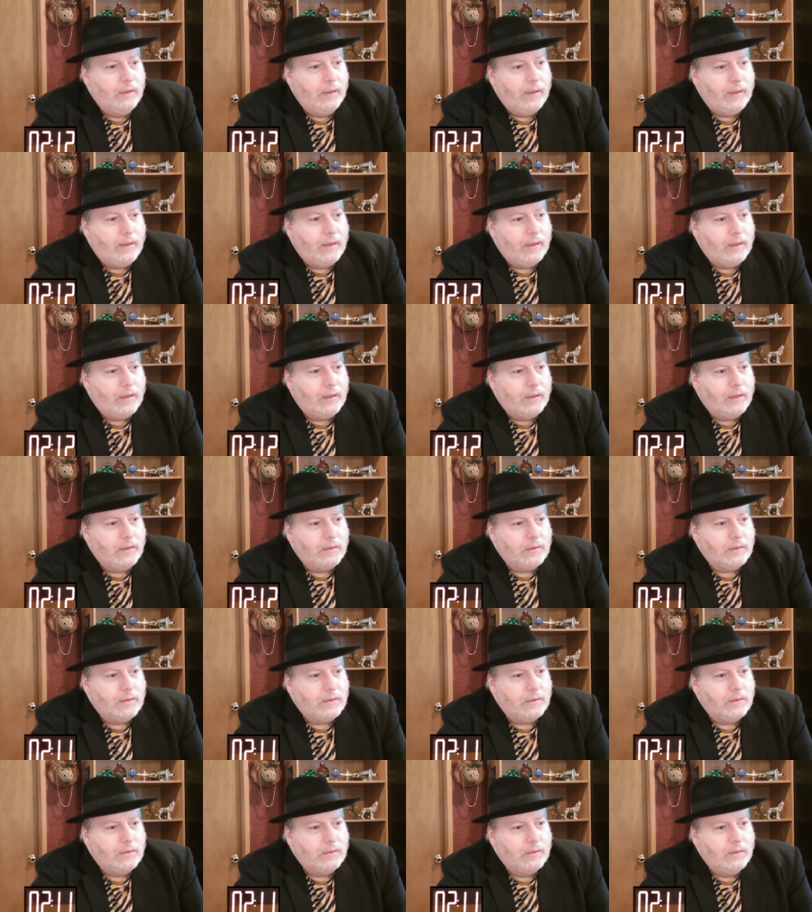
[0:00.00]

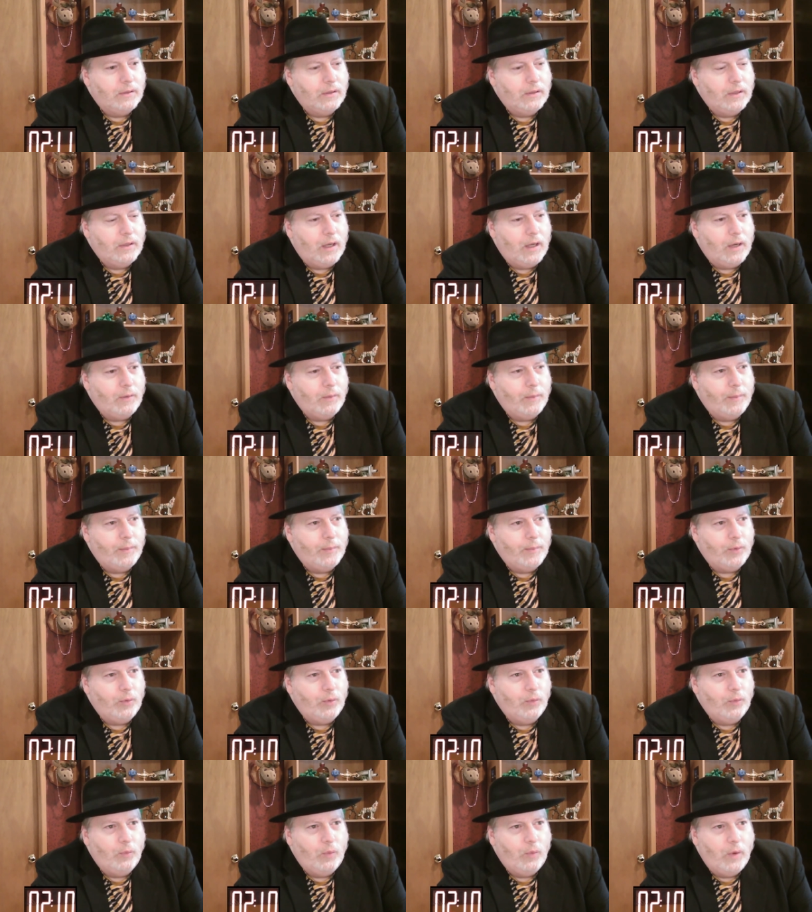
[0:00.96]
And I
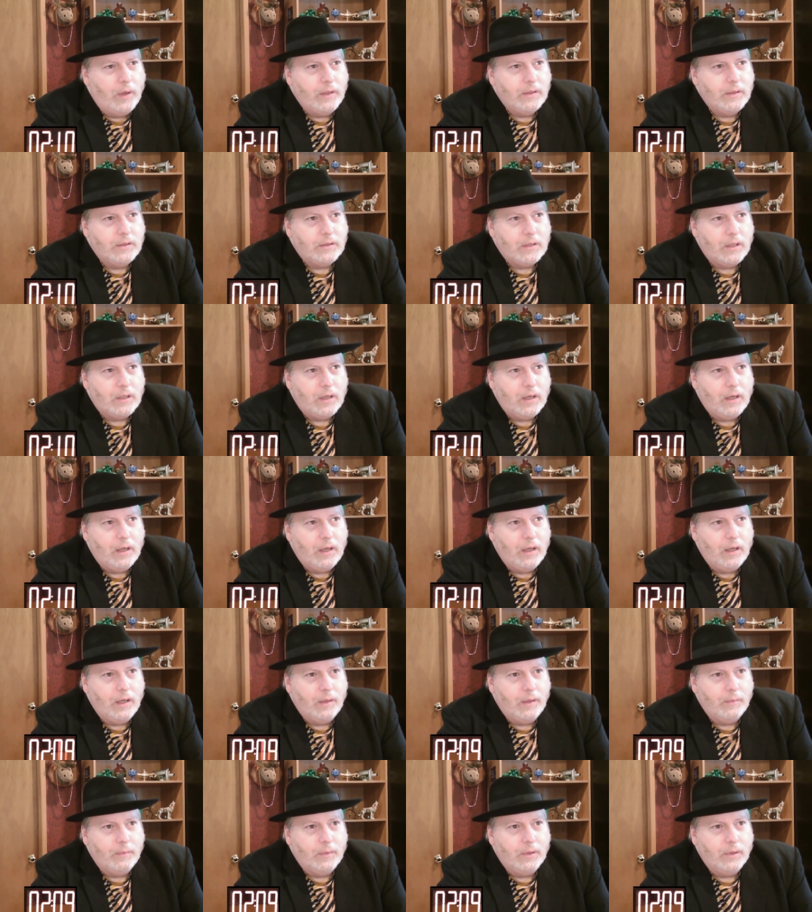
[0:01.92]
remember one
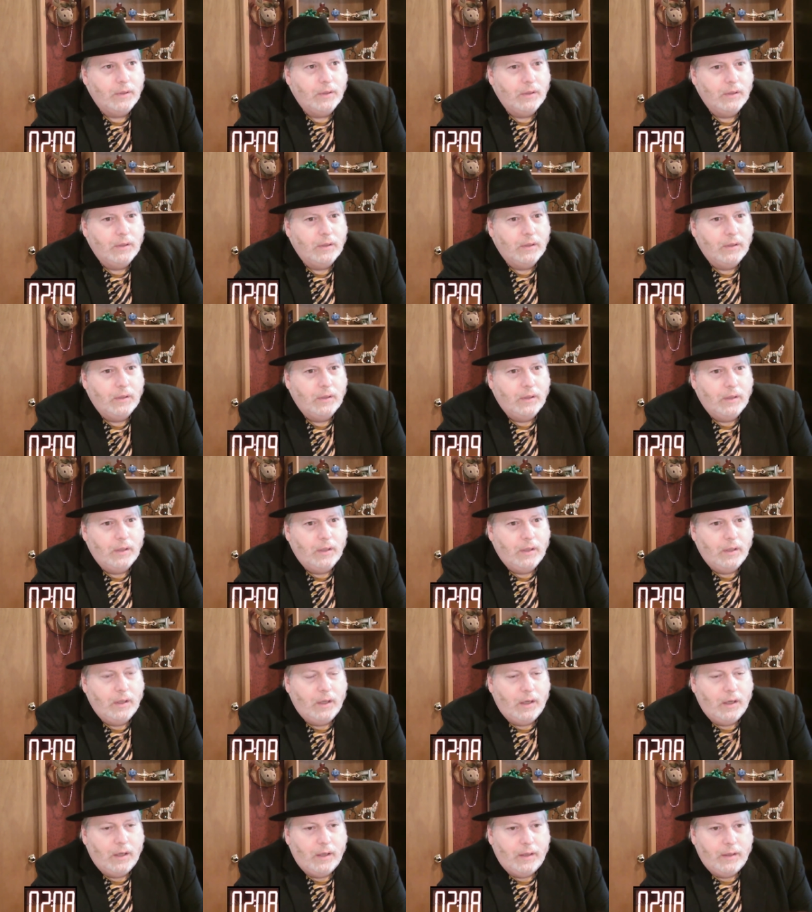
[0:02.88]
time
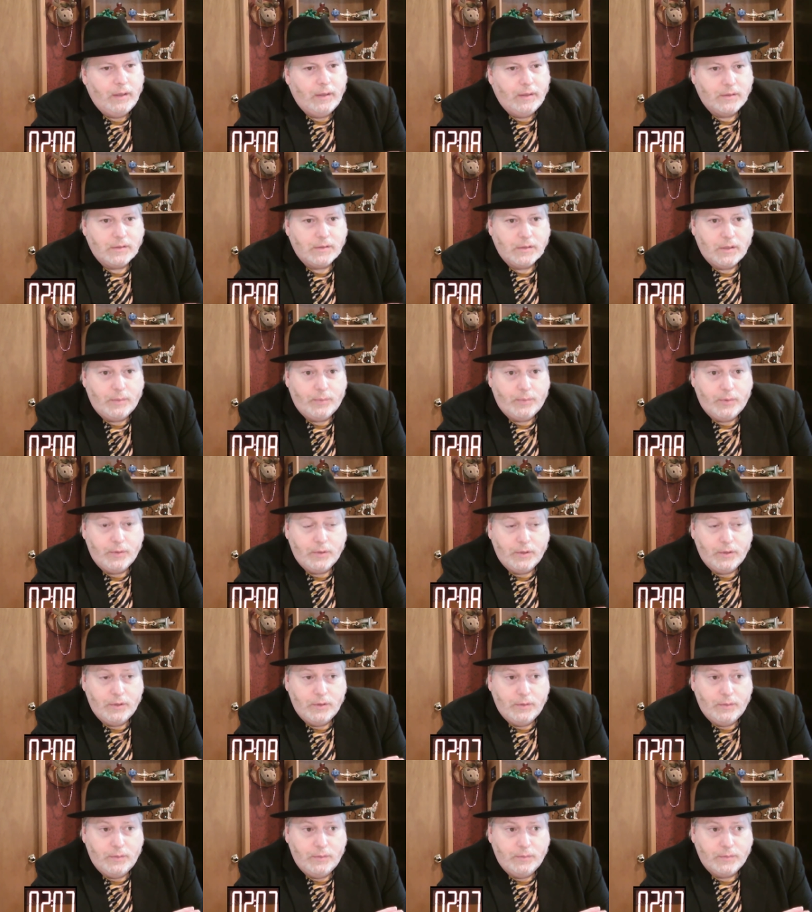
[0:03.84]
and this is at
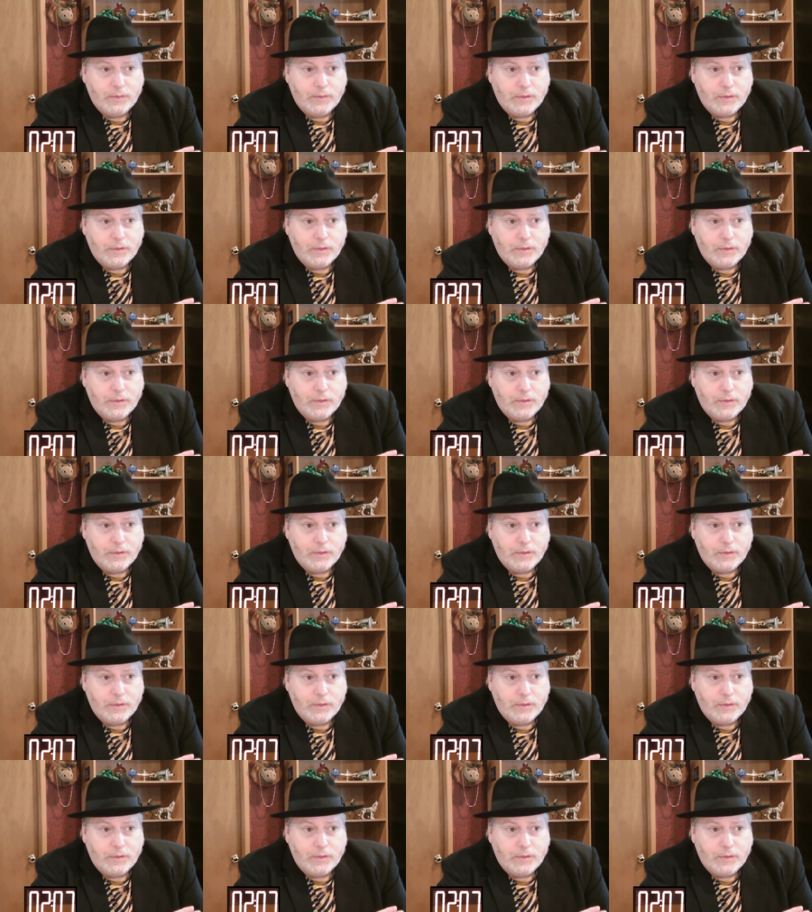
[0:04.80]
Purdue.